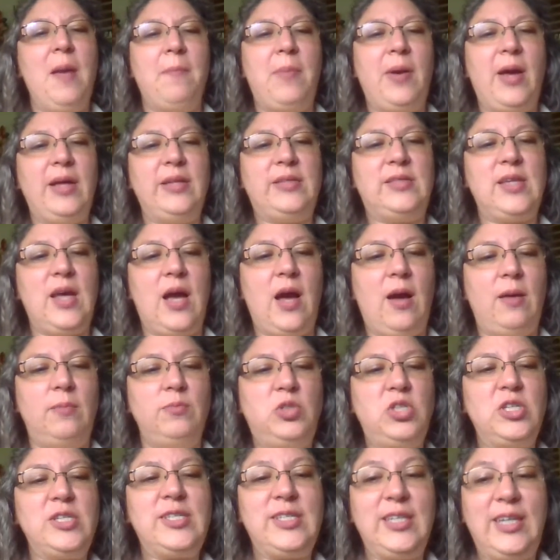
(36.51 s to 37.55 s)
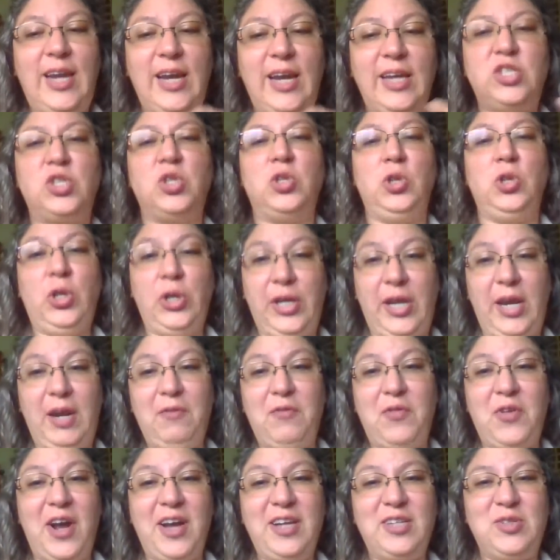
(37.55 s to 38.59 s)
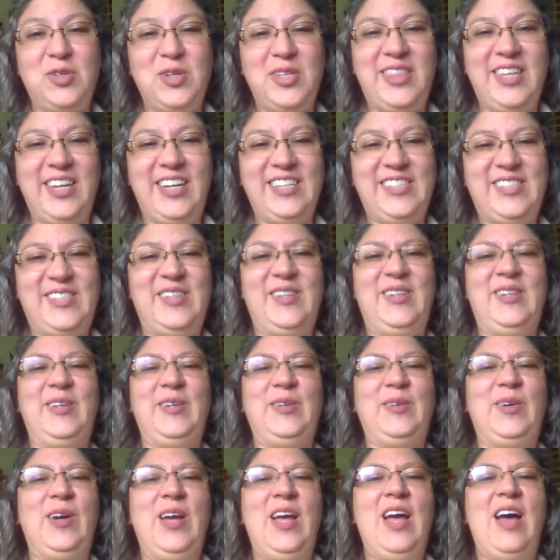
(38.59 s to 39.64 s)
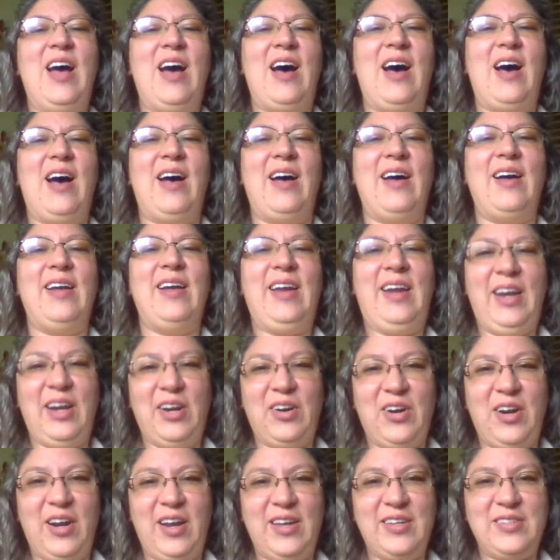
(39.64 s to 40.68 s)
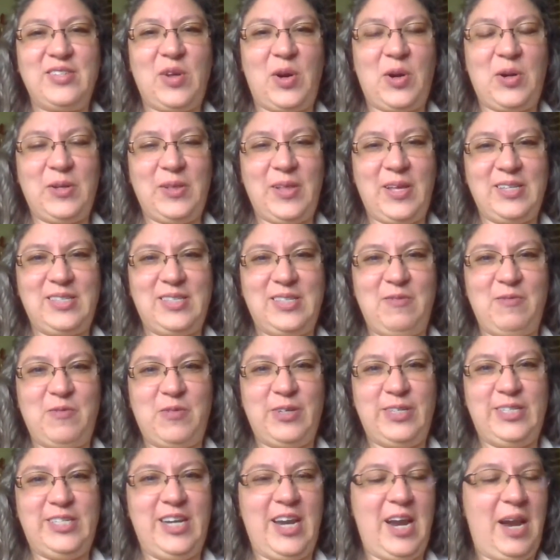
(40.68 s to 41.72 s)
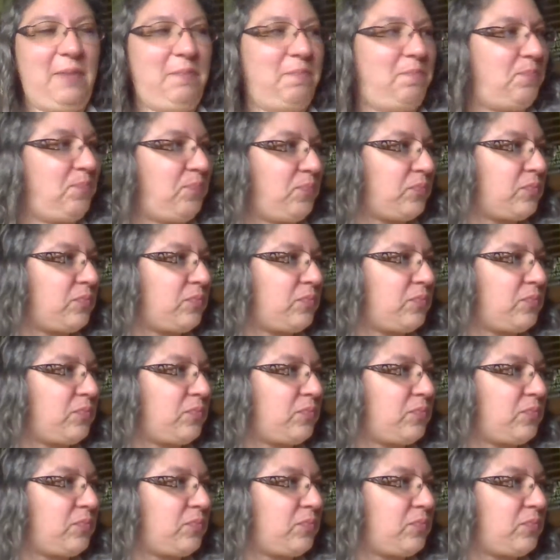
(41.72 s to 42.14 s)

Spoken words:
But just in case you're looking for extra things to do, here is our lesson for today.